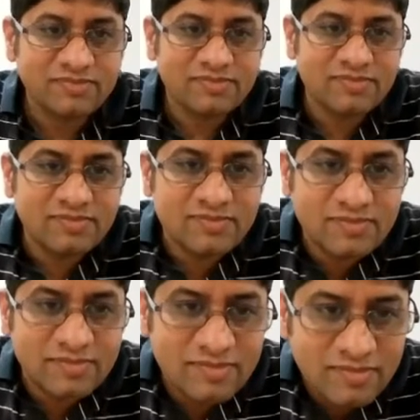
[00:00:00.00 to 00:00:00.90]

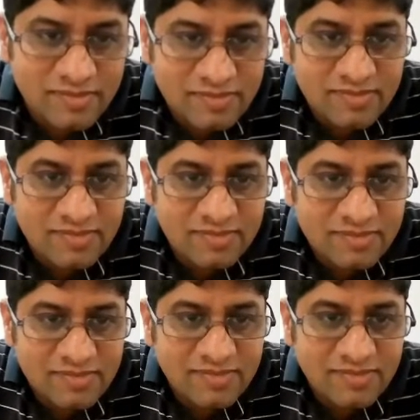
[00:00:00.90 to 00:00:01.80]

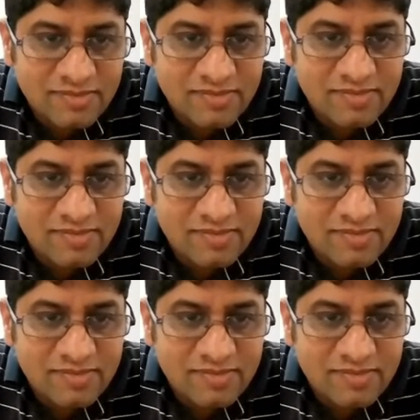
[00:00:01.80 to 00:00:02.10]
[no speech]